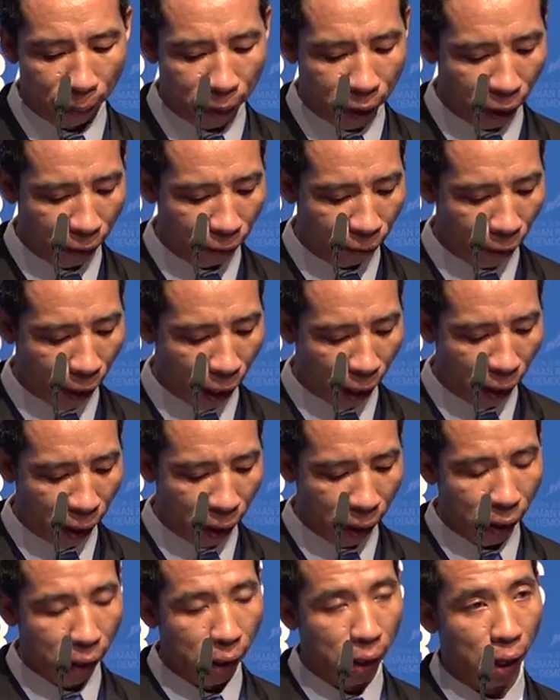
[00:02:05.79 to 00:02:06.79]
With other
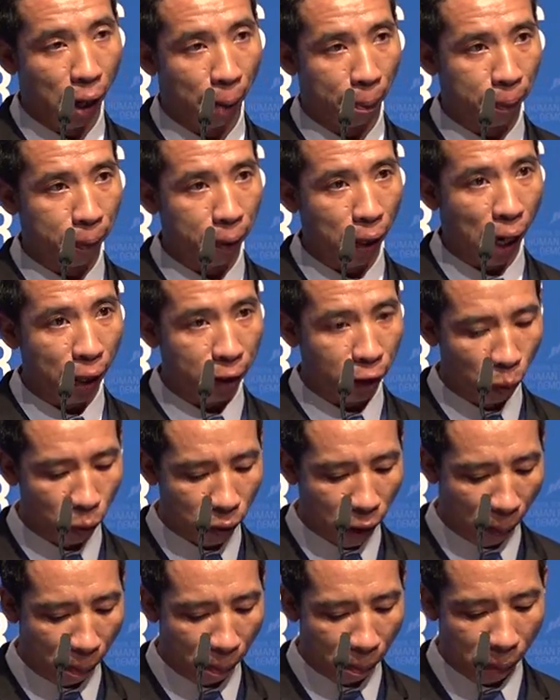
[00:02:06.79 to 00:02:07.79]
young leaders,
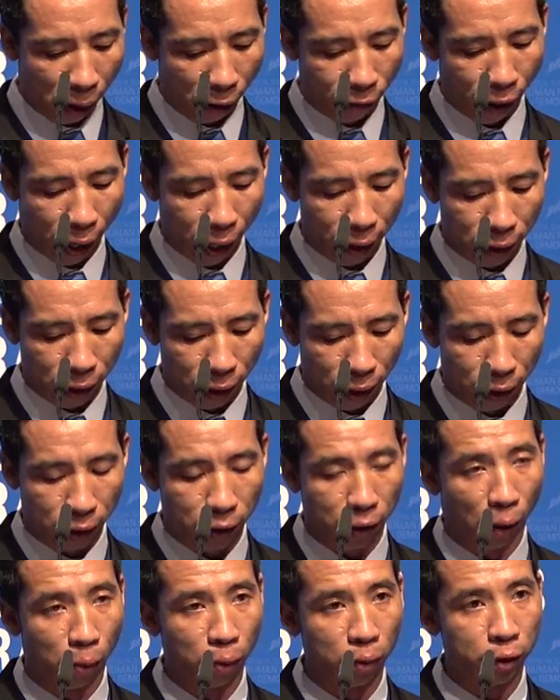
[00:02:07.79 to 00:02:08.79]
I
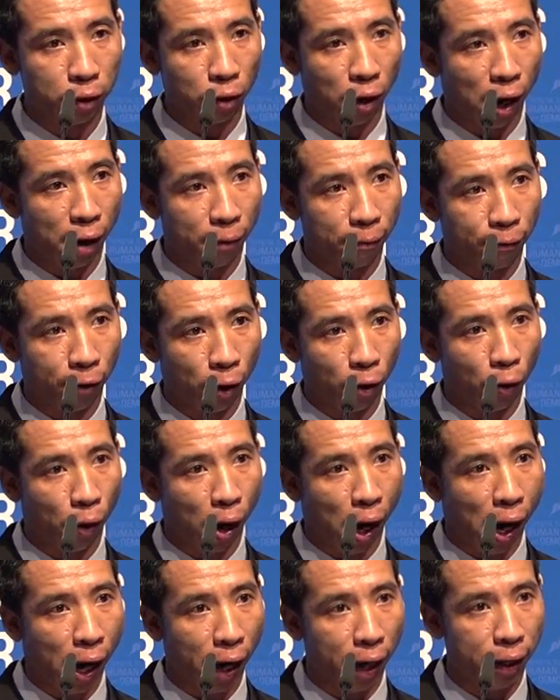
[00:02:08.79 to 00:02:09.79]
formed the John
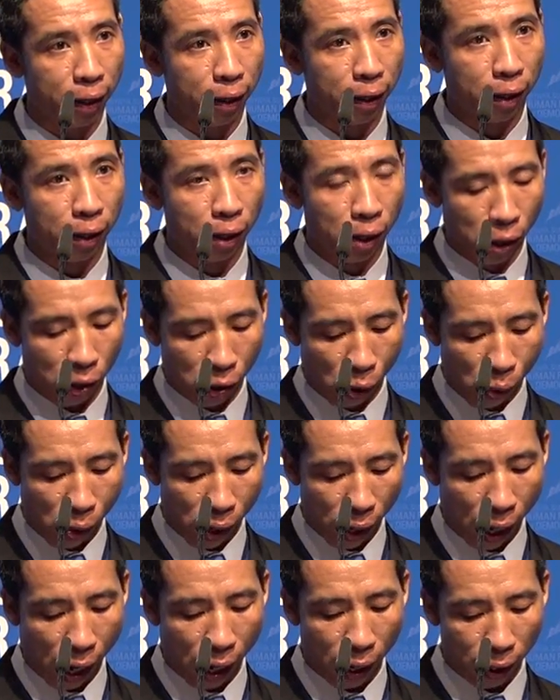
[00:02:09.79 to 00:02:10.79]
Paul II
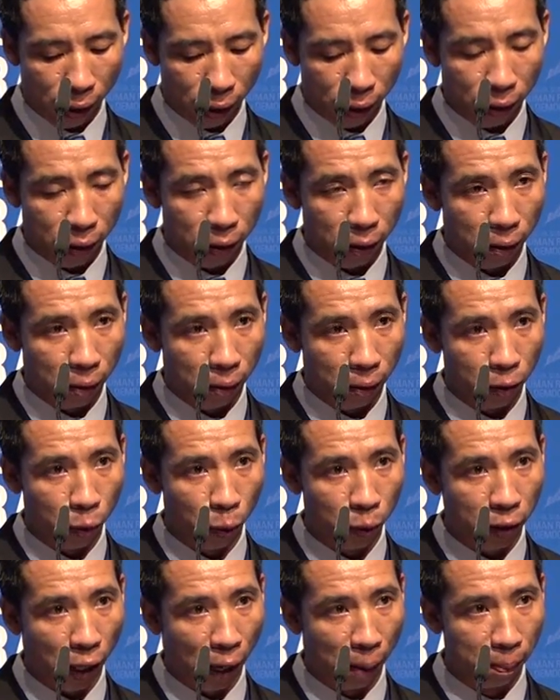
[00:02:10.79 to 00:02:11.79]
Center to
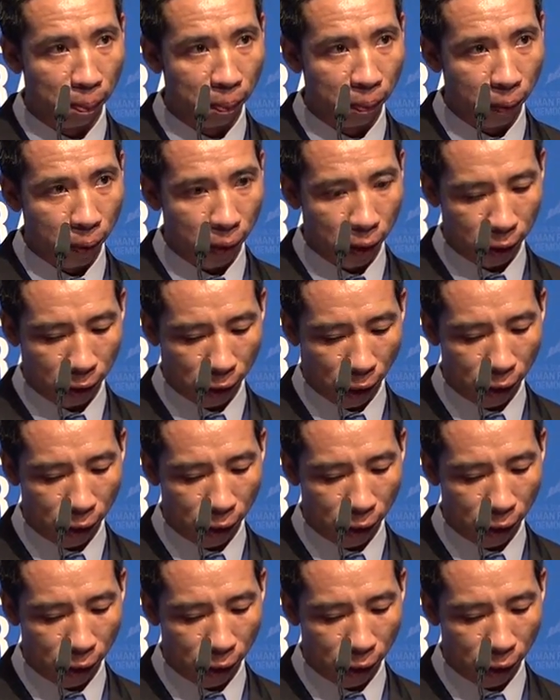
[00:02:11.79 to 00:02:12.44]
Protect Life